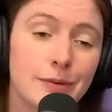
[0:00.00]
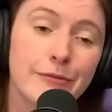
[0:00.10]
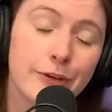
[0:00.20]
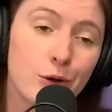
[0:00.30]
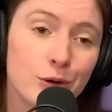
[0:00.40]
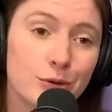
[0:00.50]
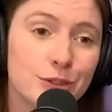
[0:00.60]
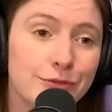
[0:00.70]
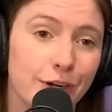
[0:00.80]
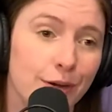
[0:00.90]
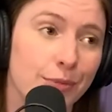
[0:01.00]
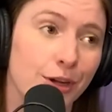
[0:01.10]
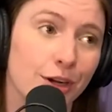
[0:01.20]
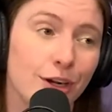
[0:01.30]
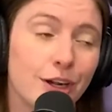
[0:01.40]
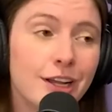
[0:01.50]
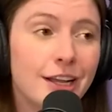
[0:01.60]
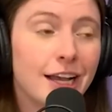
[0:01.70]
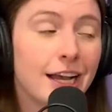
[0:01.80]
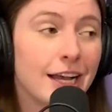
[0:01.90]
photos from your
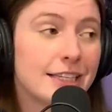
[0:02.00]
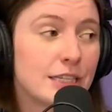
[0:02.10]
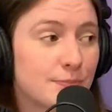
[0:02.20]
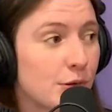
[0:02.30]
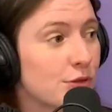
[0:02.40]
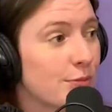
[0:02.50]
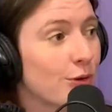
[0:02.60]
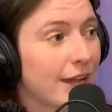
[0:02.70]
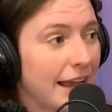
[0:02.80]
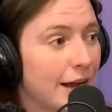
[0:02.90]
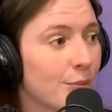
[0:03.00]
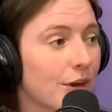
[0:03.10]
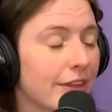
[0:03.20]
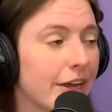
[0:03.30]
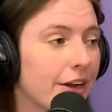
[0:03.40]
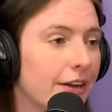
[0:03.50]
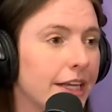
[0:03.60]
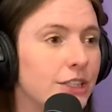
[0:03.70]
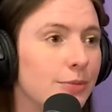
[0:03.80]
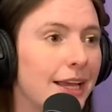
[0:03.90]
disposable camera there.
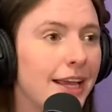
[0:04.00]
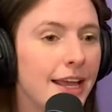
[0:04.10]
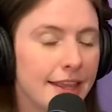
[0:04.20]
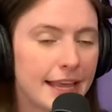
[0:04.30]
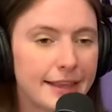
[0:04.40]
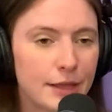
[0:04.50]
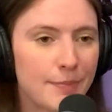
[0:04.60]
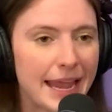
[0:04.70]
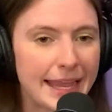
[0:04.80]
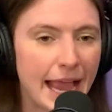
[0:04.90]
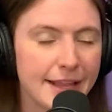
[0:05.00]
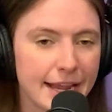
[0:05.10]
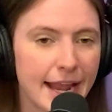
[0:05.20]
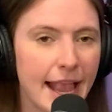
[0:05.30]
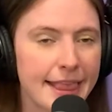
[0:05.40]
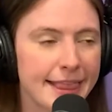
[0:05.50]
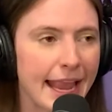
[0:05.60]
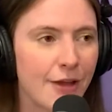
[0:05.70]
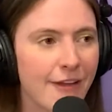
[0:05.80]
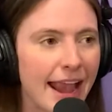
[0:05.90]
And she'd be like, this is me touching a
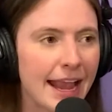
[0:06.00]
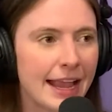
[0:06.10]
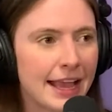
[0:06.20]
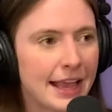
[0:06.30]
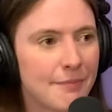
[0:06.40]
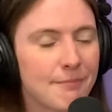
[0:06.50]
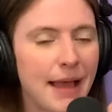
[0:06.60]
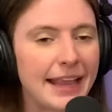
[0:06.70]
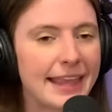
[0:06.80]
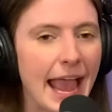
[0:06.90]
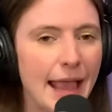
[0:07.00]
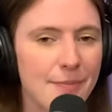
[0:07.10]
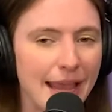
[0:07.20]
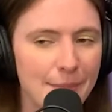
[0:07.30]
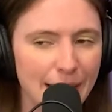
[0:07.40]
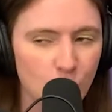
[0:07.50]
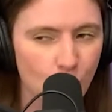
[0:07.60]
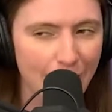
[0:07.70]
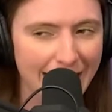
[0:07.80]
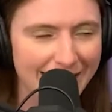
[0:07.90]
stingray. My dad made me
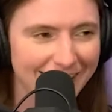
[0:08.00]
do it.